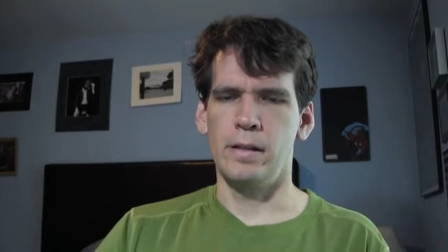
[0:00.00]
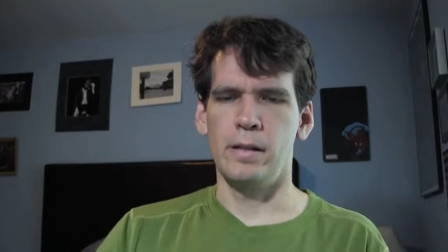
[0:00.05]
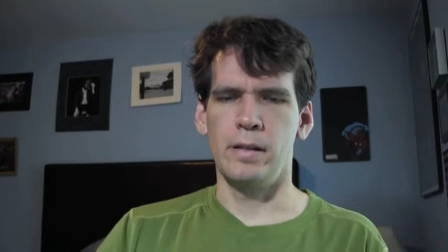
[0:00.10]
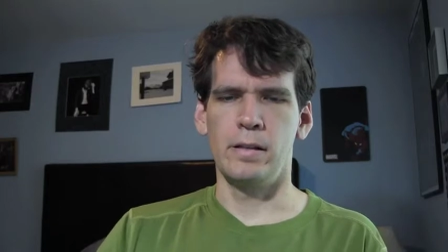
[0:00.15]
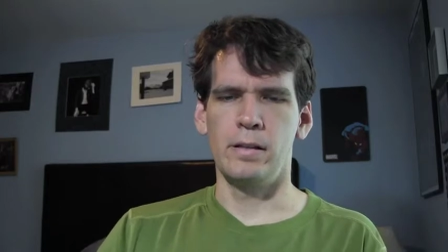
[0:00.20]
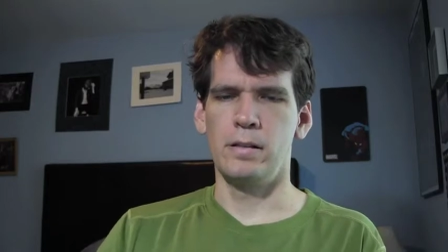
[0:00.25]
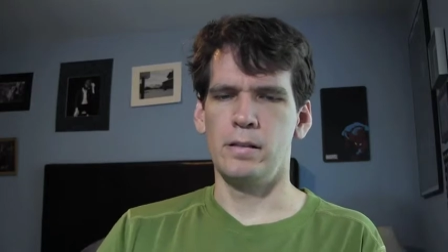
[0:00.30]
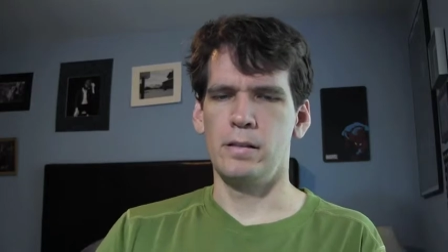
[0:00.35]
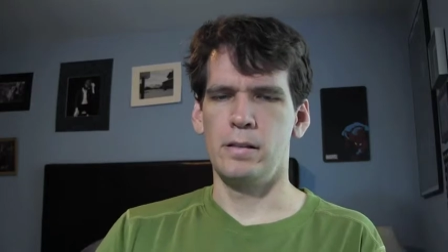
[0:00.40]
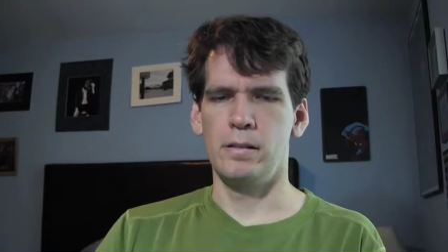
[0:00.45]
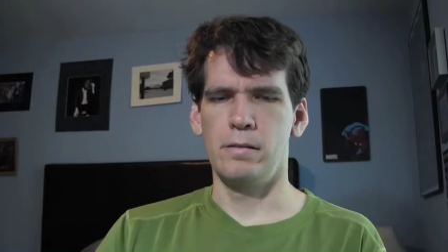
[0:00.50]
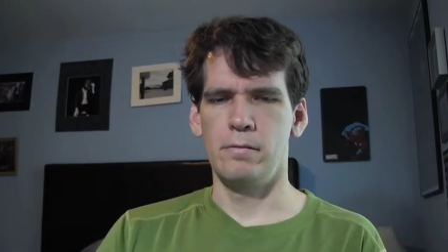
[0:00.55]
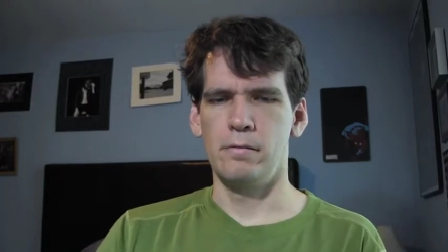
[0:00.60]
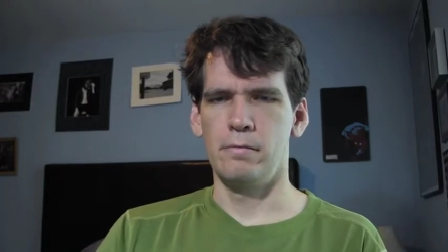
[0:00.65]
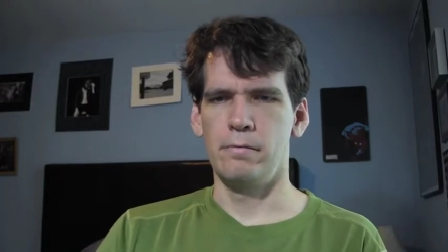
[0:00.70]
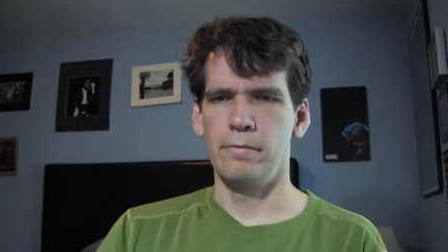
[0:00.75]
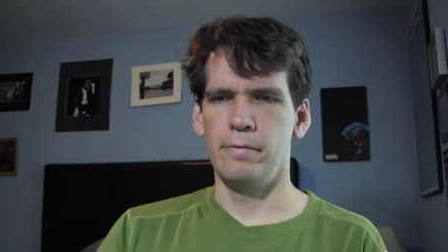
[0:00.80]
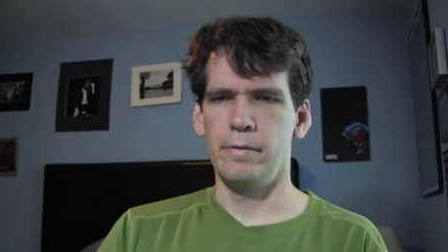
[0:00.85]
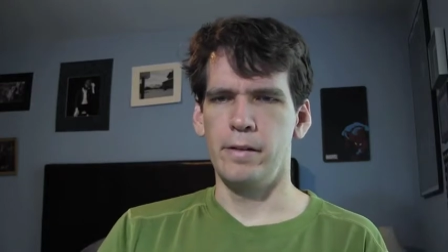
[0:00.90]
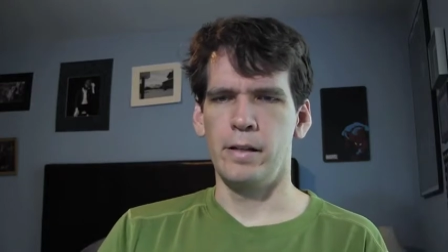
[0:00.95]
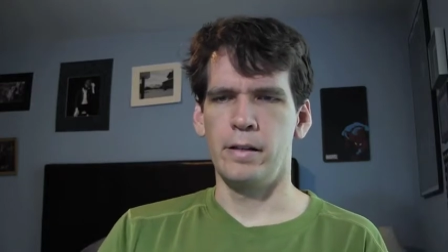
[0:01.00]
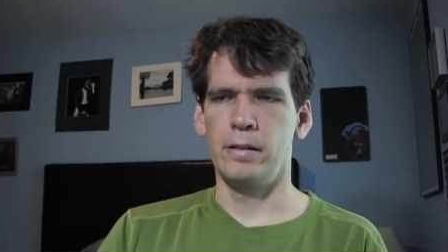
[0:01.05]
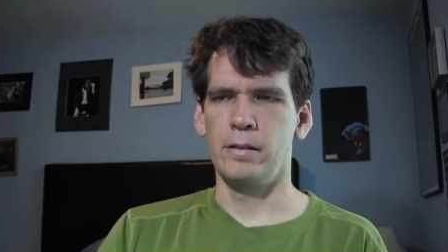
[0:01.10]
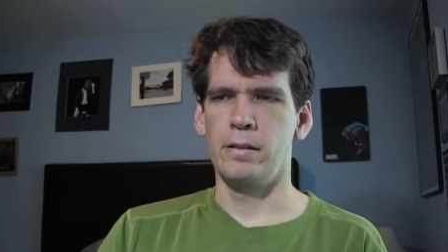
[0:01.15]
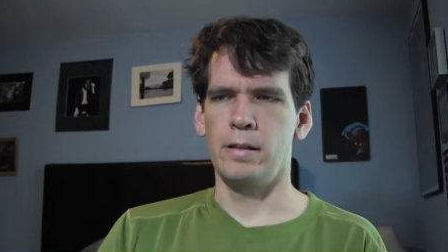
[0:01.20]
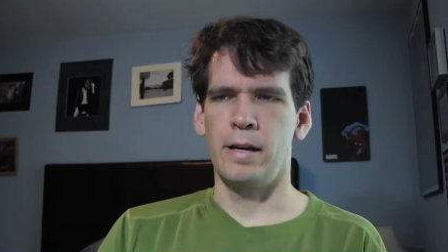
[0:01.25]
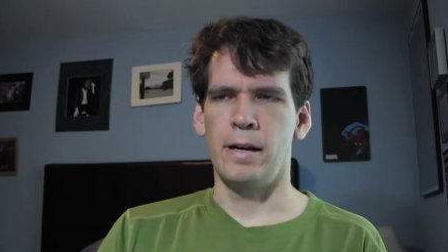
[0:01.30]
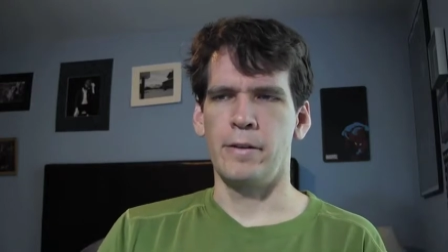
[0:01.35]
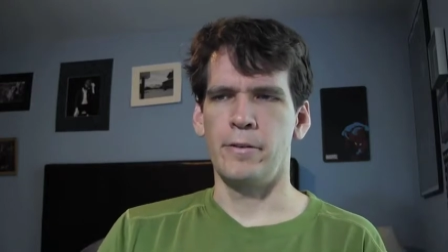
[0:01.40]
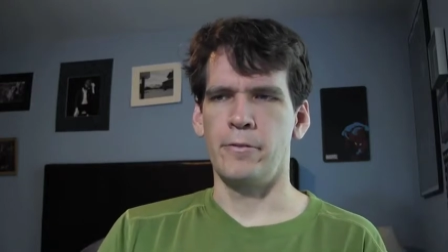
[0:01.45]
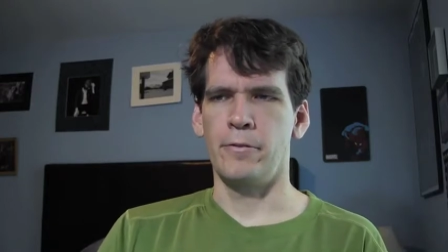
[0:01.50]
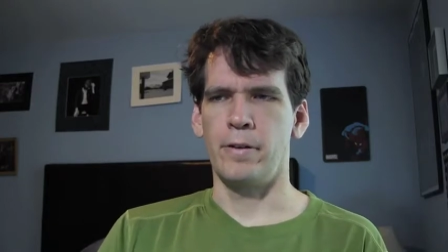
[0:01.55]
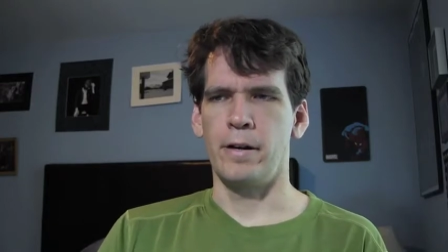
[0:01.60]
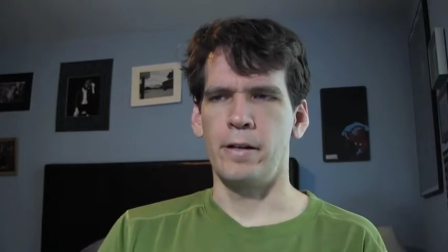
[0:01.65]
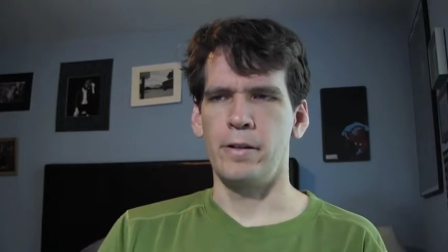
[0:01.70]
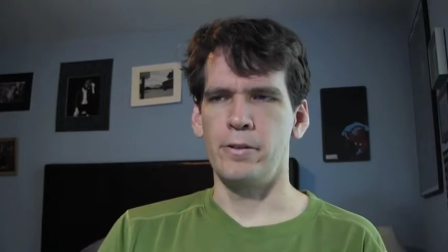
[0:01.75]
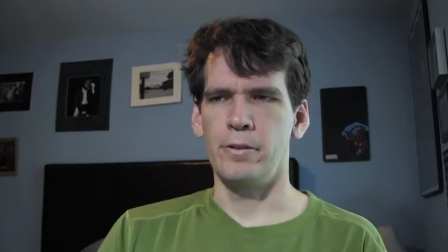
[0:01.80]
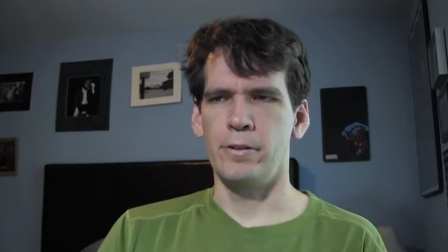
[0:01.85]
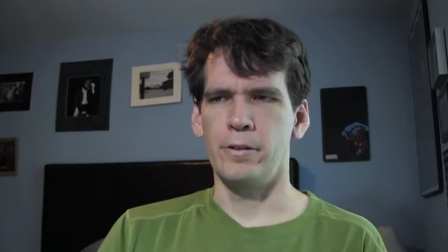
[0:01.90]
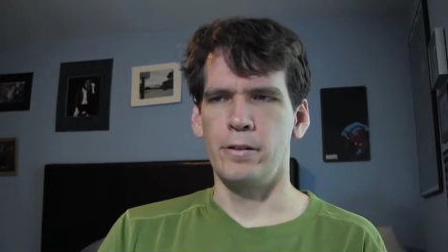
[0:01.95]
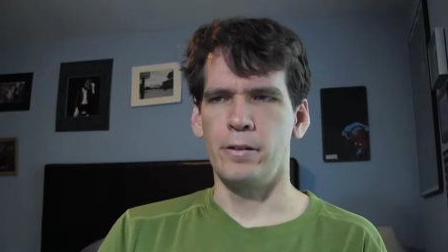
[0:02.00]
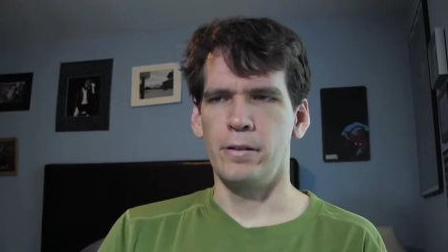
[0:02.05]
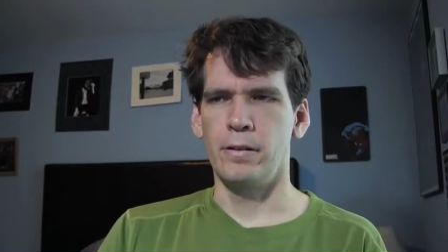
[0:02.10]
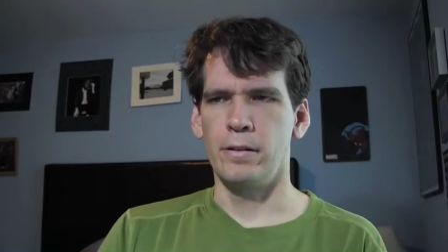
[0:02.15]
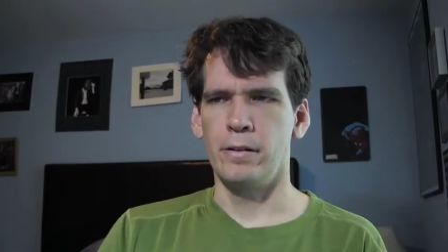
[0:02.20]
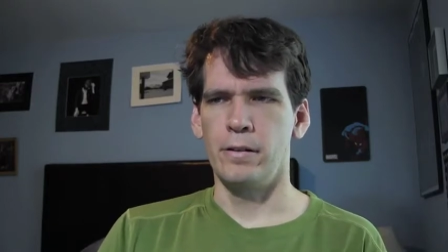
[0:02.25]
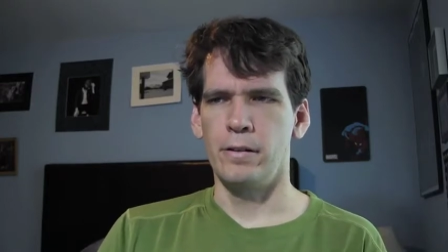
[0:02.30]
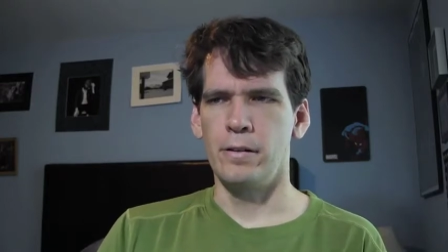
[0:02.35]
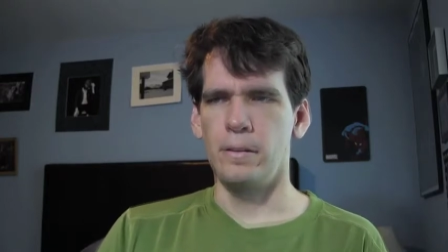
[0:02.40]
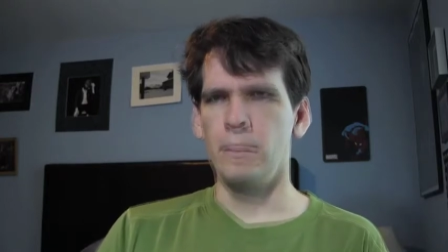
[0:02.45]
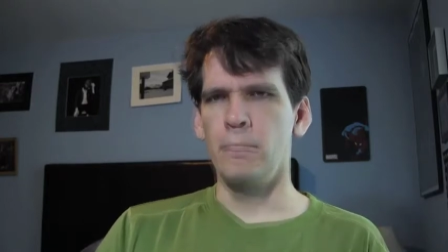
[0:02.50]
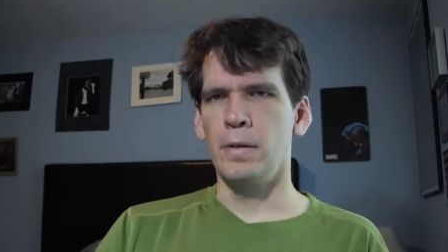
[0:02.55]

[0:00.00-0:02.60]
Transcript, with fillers: is exaggeration,